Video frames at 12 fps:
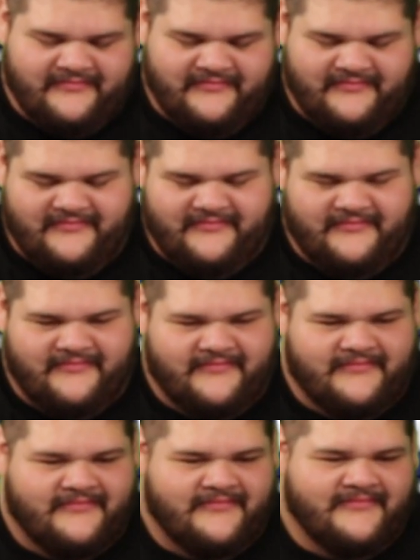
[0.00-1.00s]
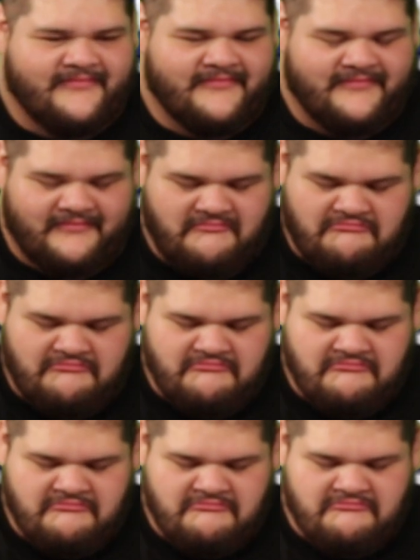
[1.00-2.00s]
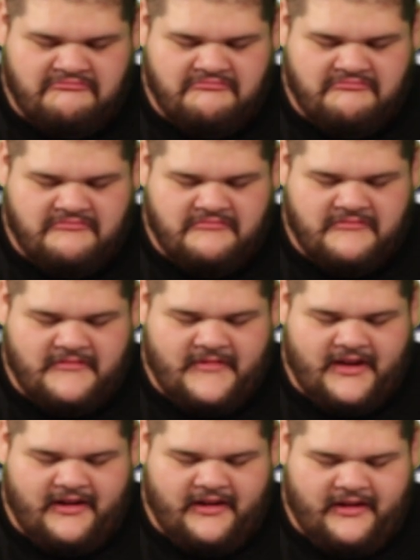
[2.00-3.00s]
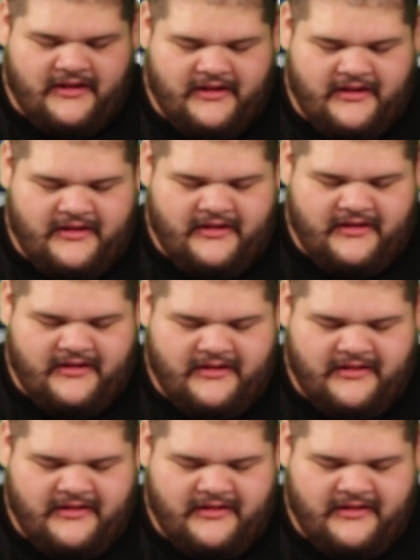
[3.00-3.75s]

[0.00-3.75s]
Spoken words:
[no speech]